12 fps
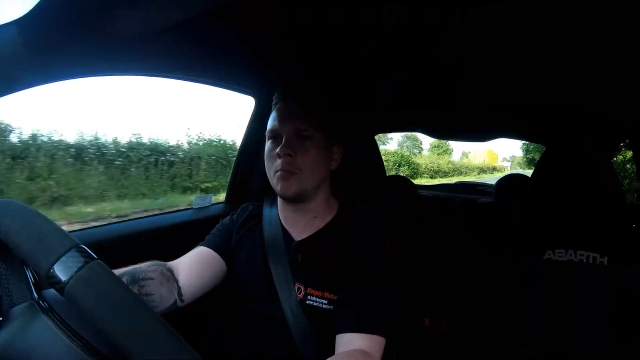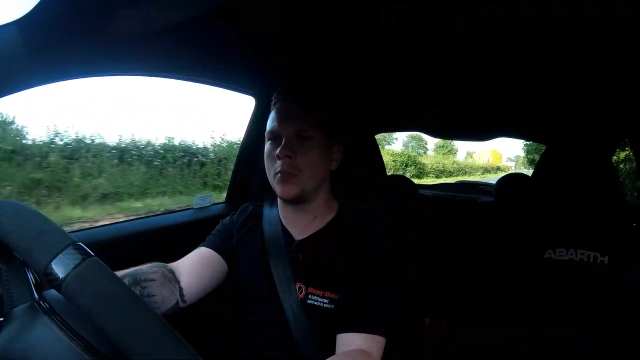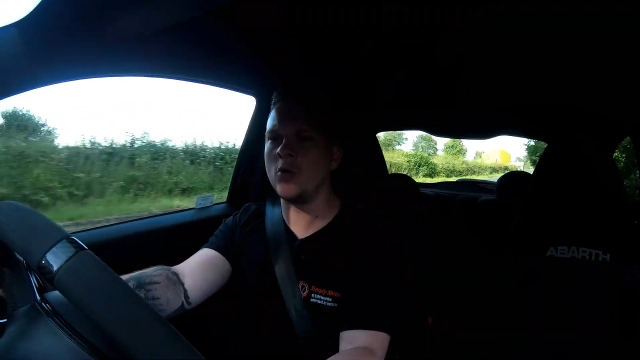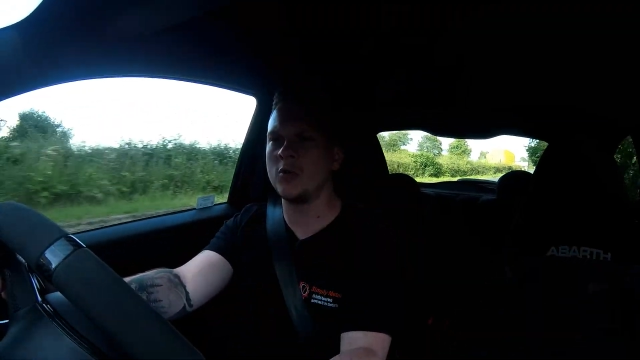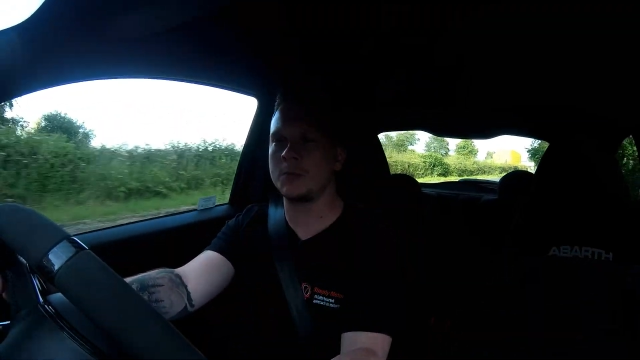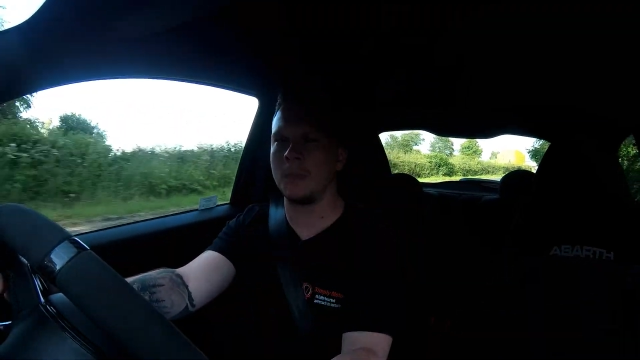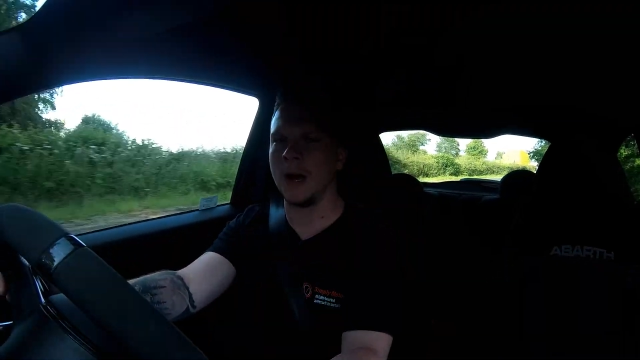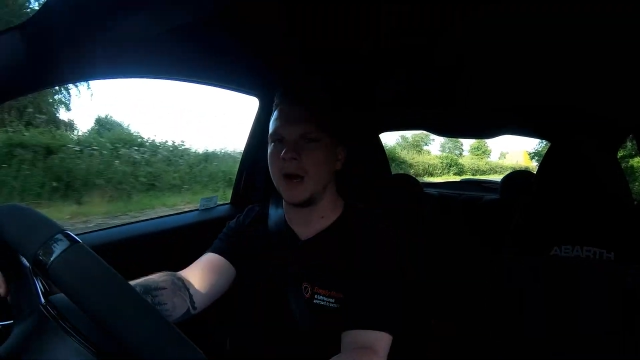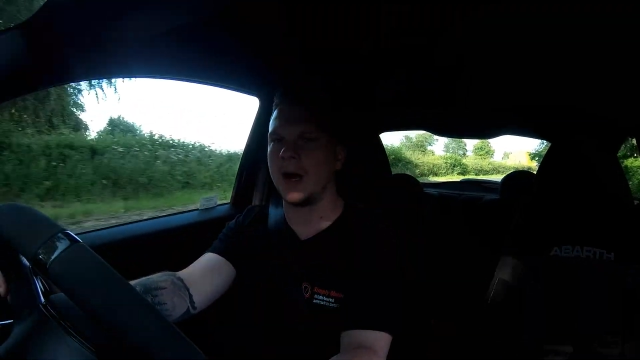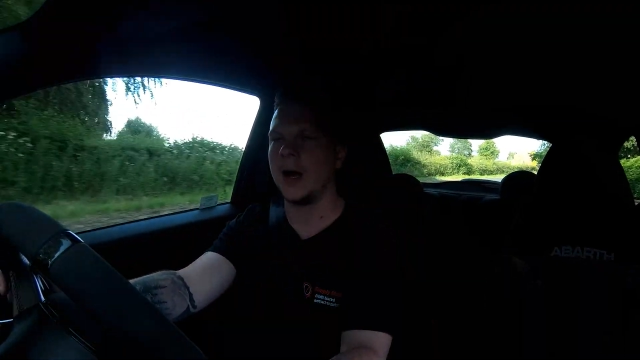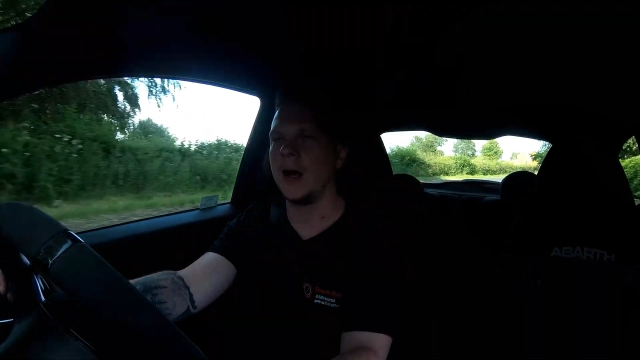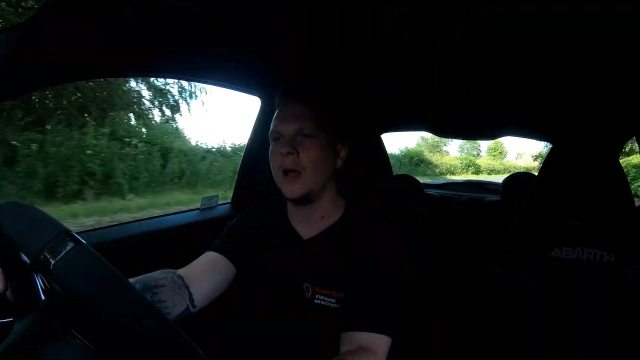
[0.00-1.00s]
boost
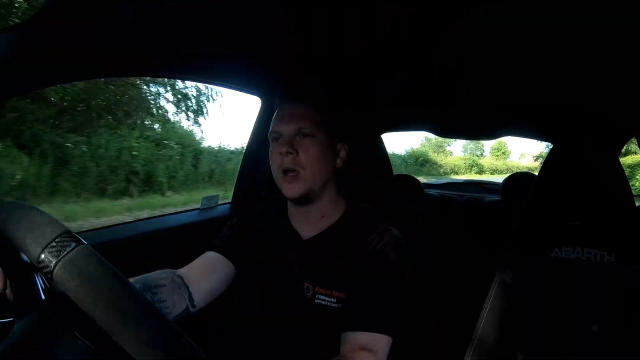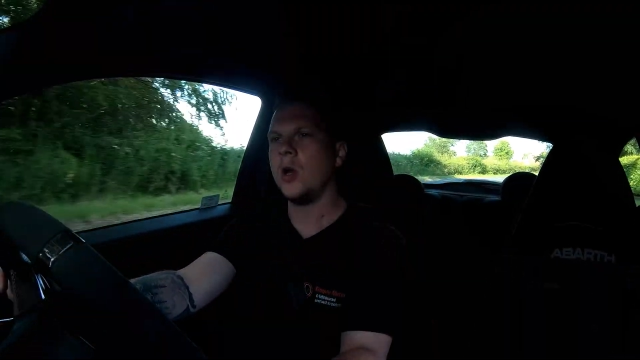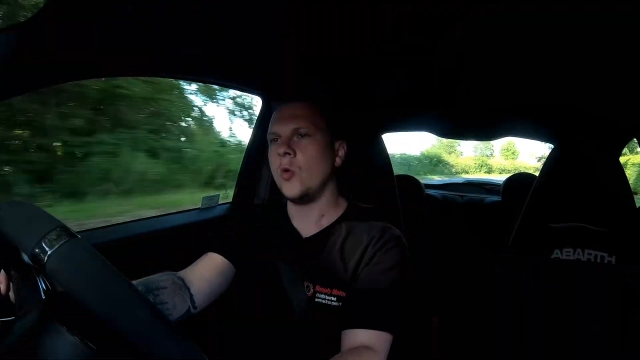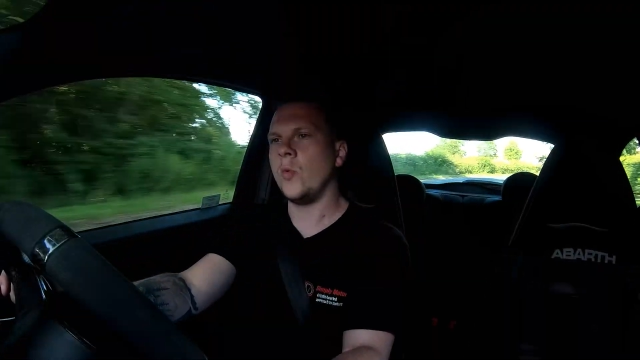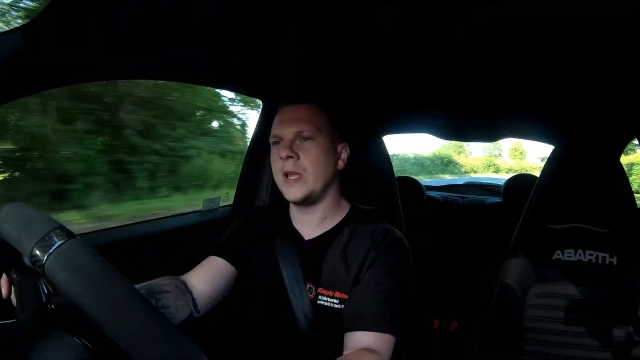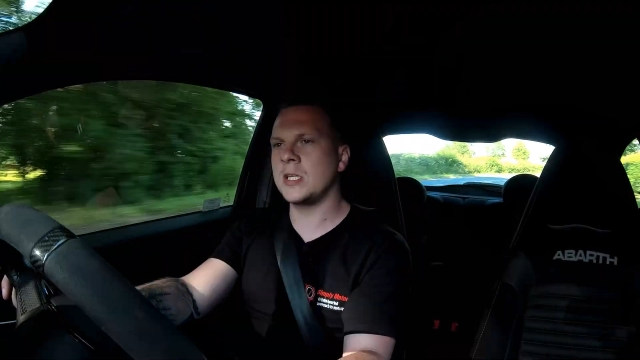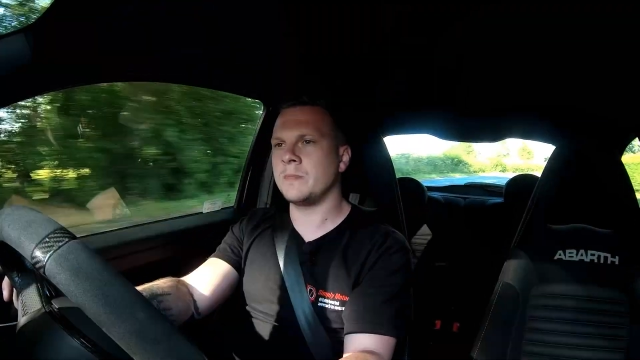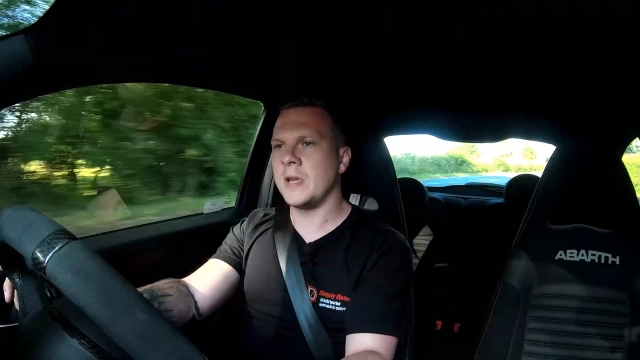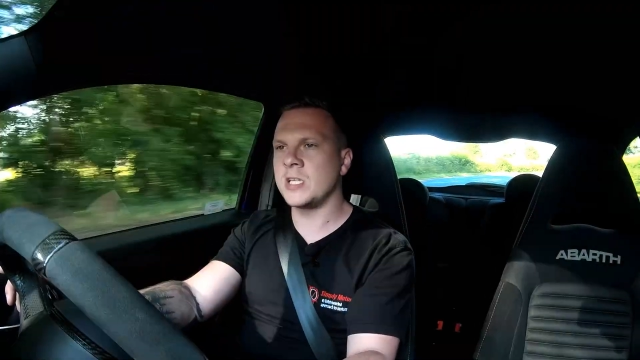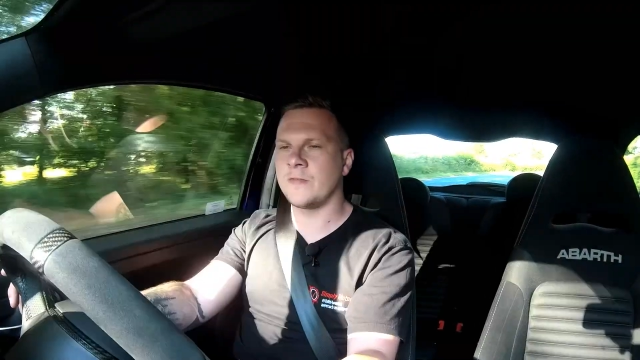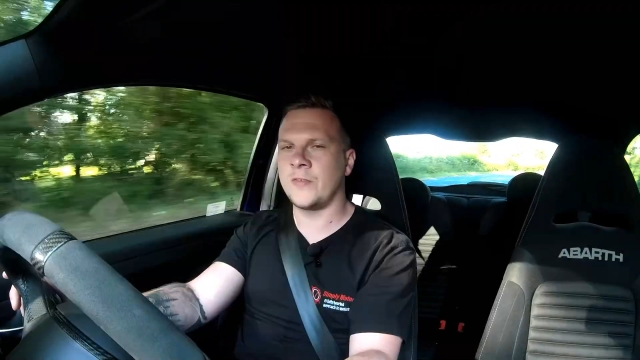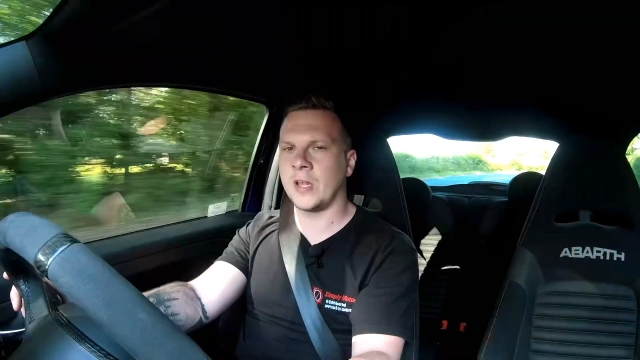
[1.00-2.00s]
bar, which
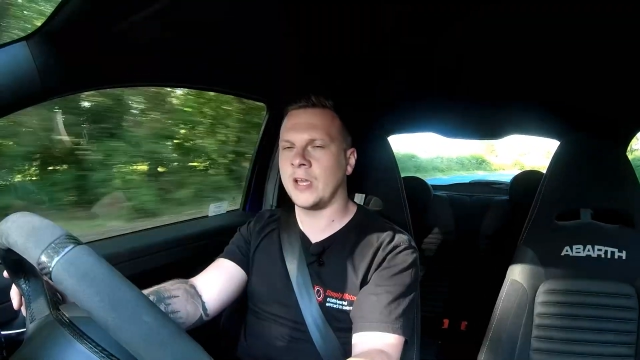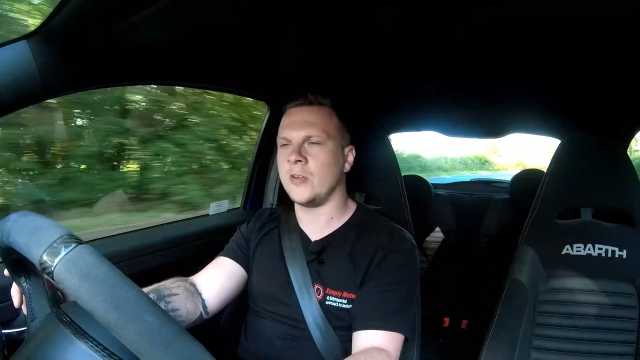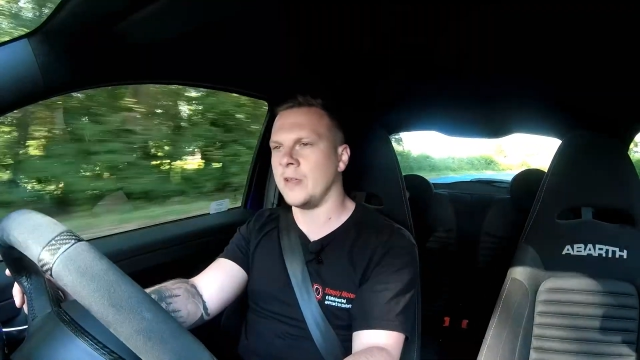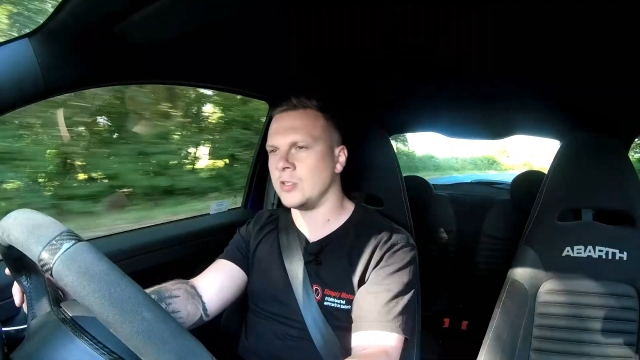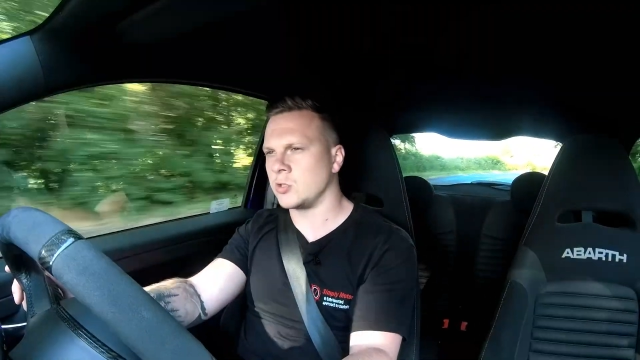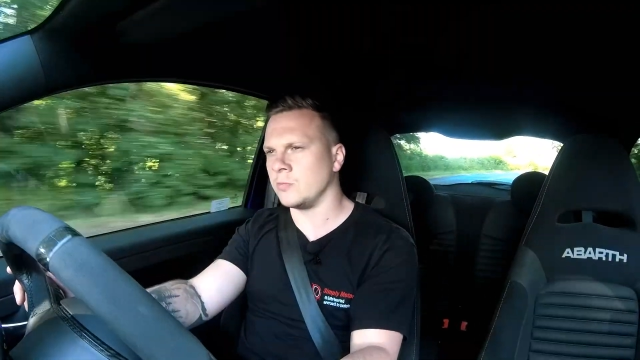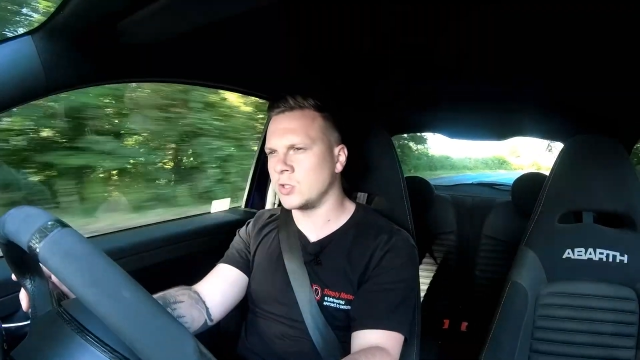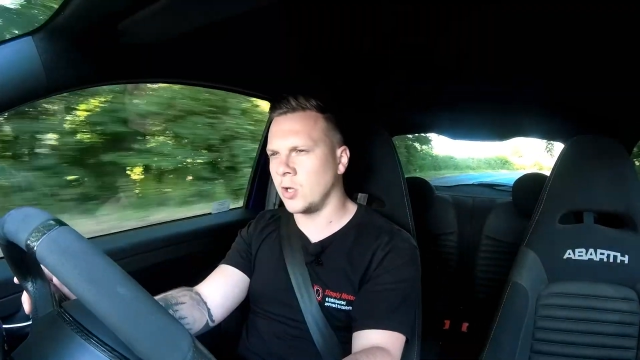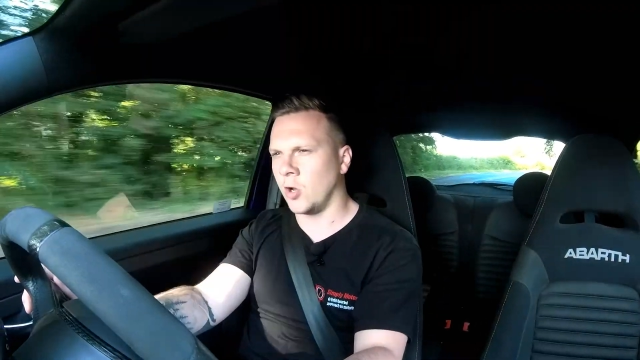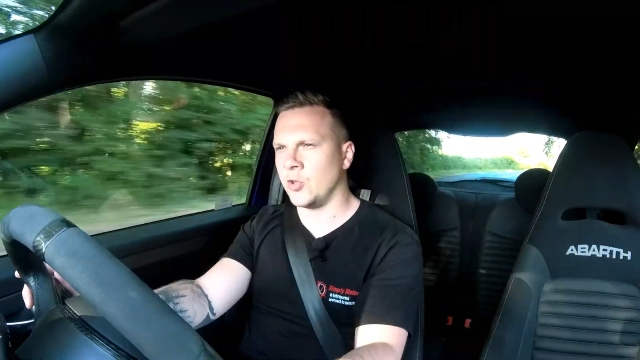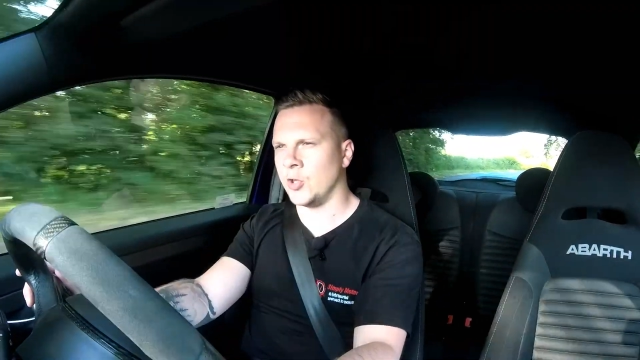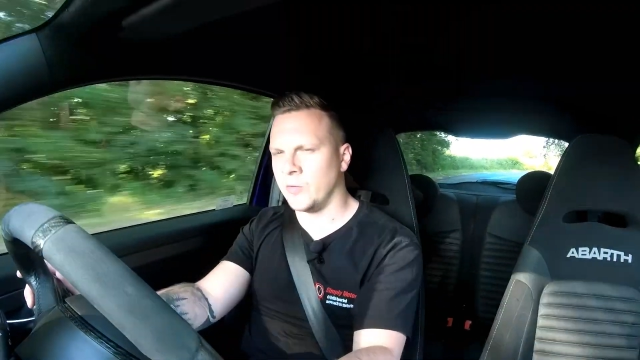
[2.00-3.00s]
makes you feel like you're in some
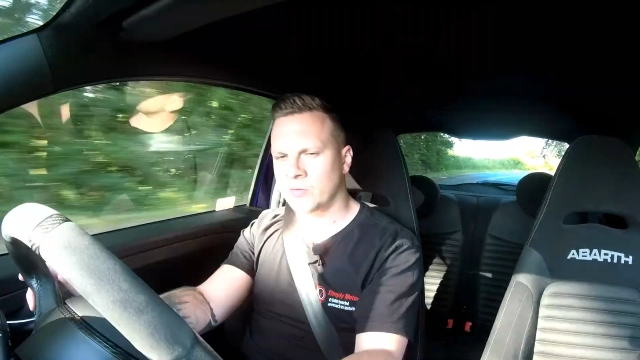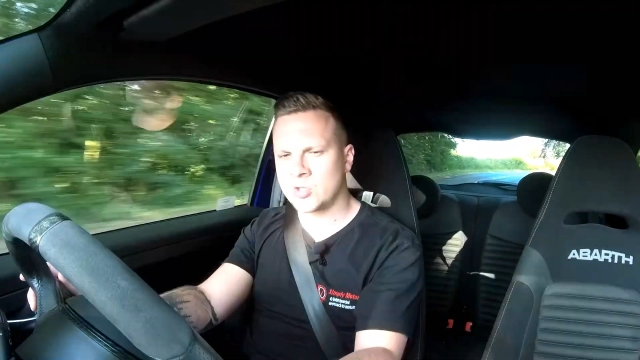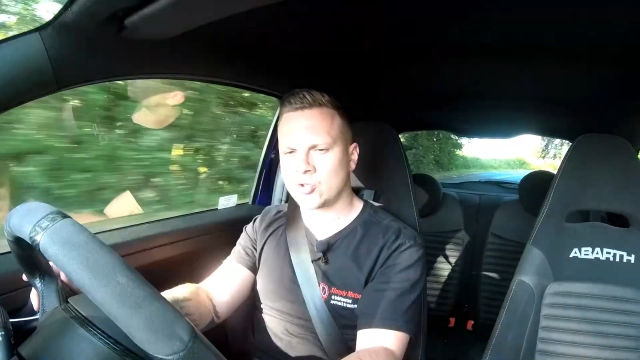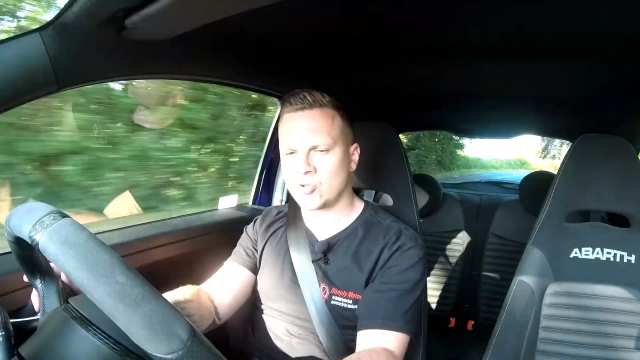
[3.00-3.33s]
sort of youth's